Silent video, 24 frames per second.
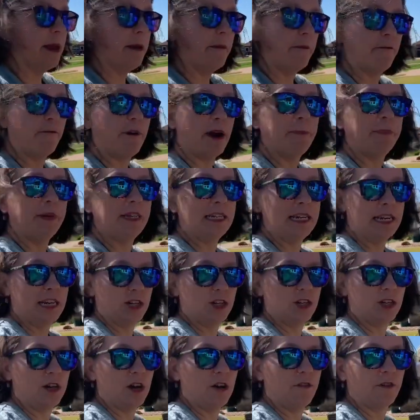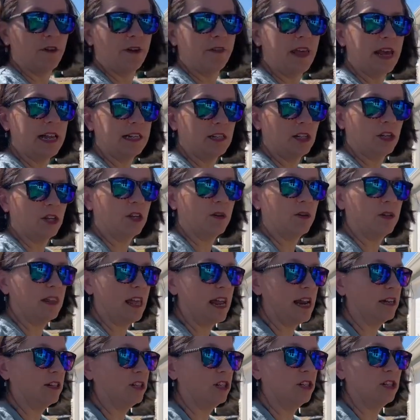repetition over, and that's a good
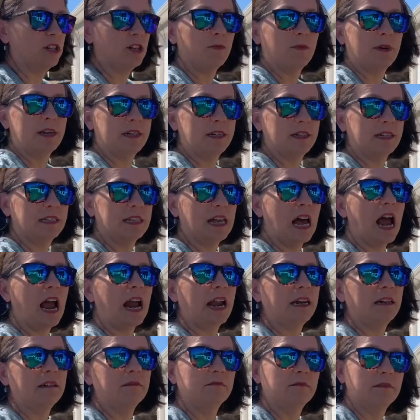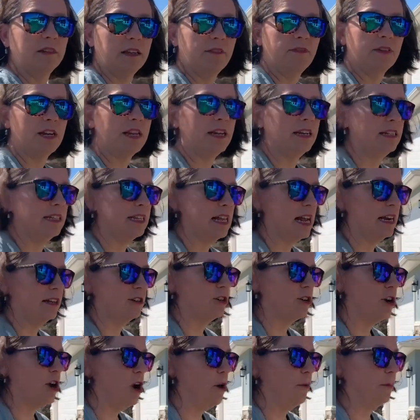thing to do in design, even inside
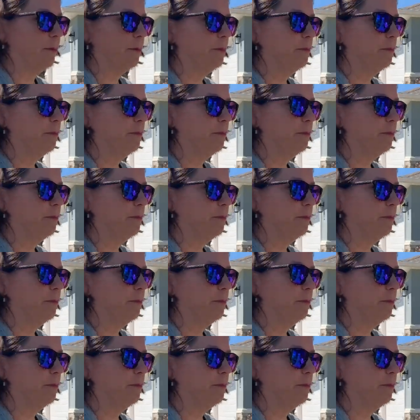your home.